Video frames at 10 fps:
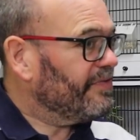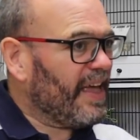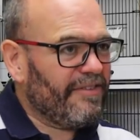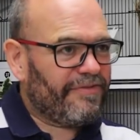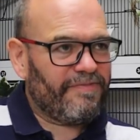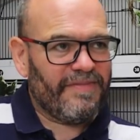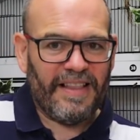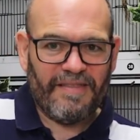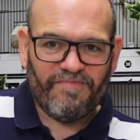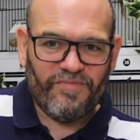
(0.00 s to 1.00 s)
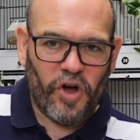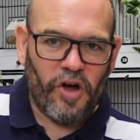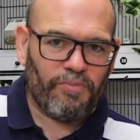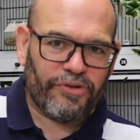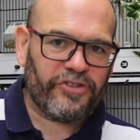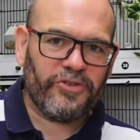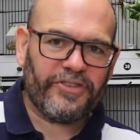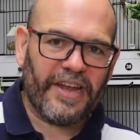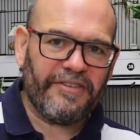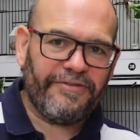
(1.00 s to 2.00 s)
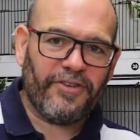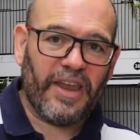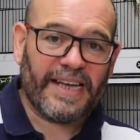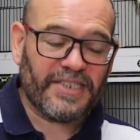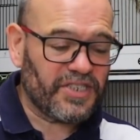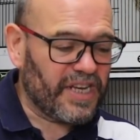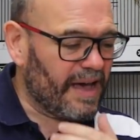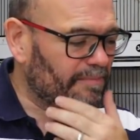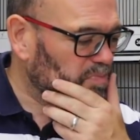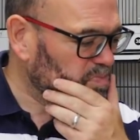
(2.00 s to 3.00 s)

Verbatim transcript: they've not produced any full eggs as yet.